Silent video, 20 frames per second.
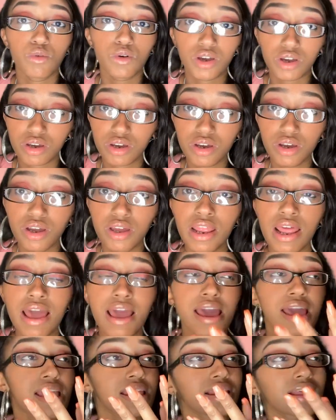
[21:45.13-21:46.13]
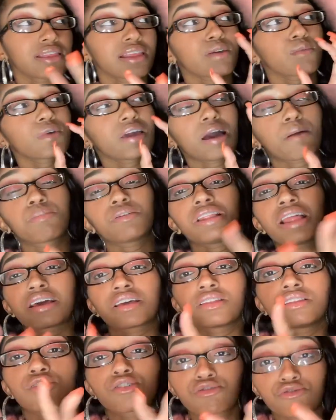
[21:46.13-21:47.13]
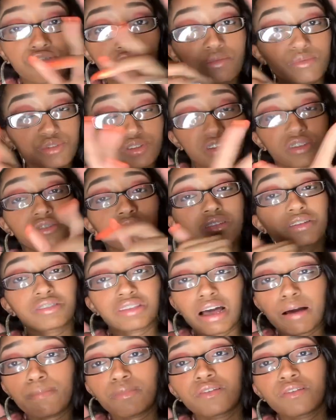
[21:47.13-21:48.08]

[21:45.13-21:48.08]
good, and I think we had put like little cream cheese on the top